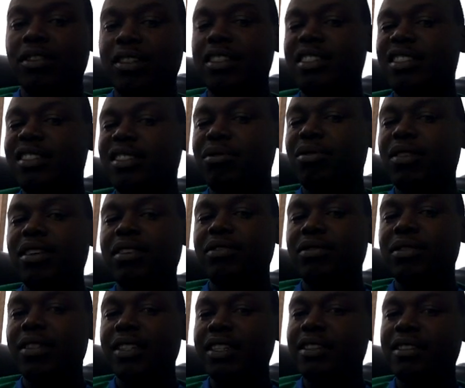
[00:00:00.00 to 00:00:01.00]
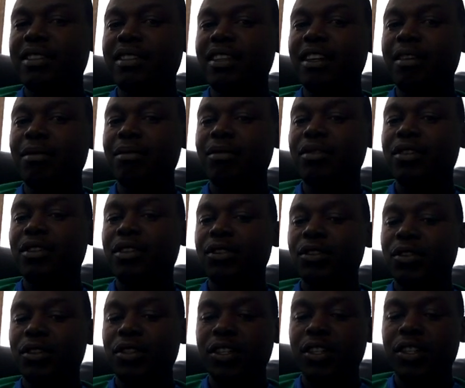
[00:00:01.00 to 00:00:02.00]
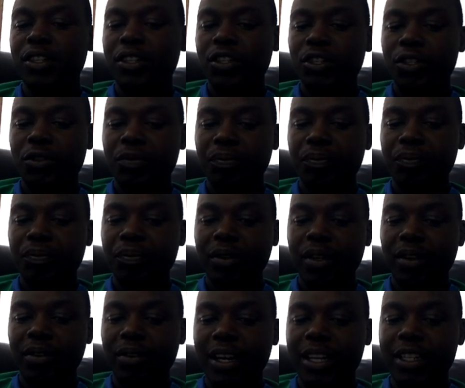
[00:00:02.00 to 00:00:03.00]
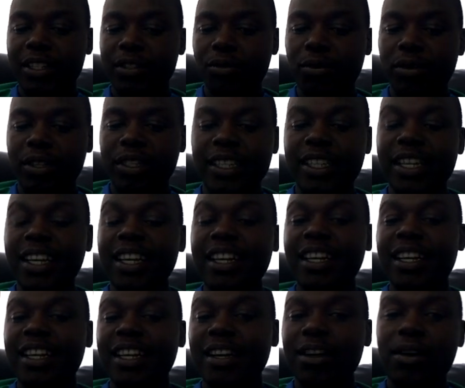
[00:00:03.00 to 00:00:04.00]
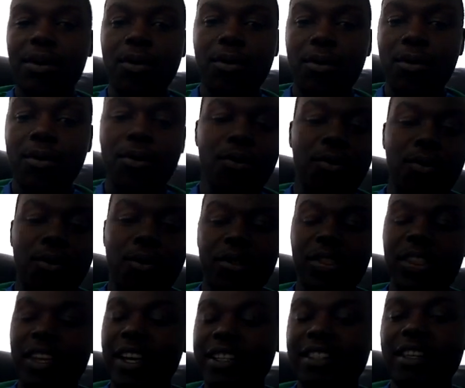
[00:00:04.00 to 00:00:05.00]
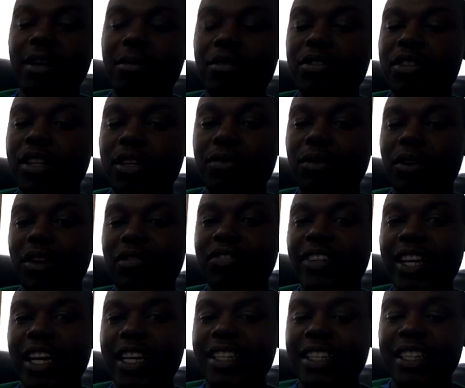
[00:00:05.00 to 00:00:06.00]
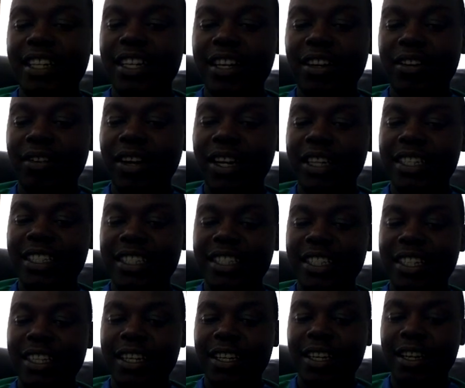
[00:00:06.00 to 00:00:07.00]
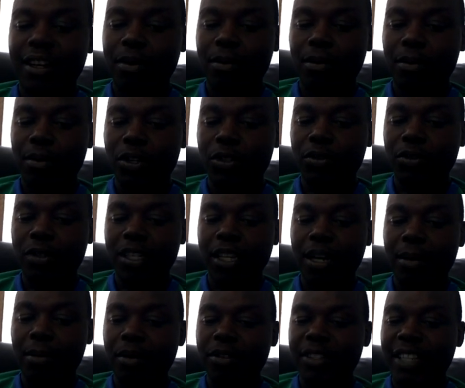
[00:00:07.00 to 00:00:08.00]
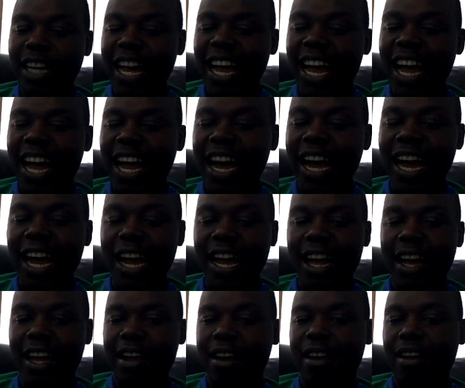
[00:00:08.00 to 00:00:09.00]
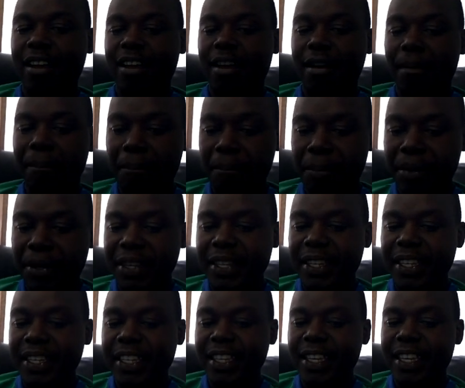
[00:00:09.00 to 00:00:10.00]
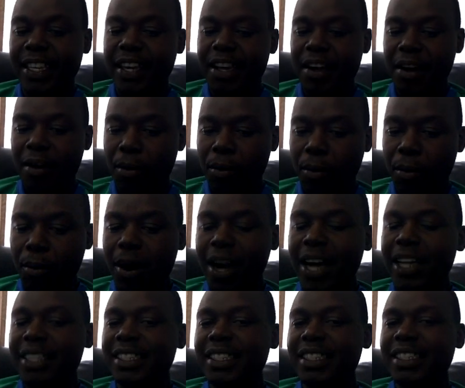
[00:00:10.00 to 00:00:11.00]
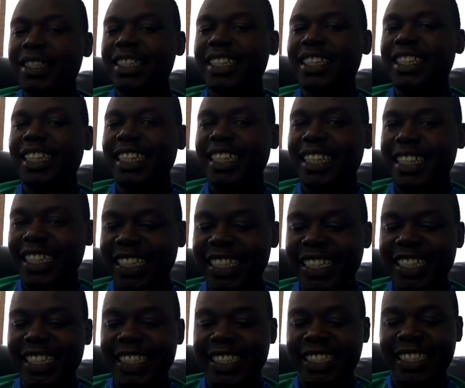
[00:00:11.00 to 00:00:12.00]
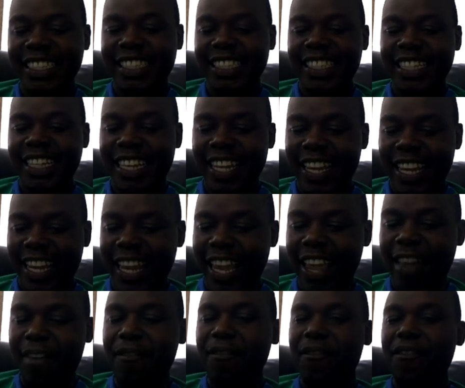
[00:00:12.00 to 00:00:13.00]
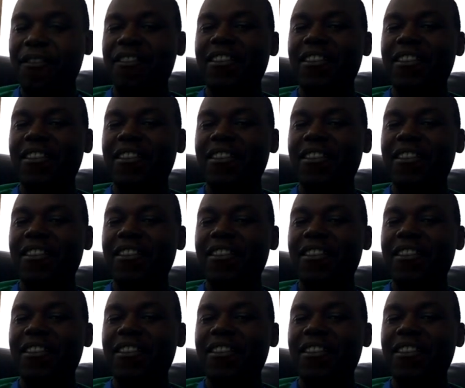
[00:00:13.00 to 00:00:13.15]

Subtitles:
just want to list them. Right. So here on the examples that we have done, right, we're talking about are, be, was, is, have,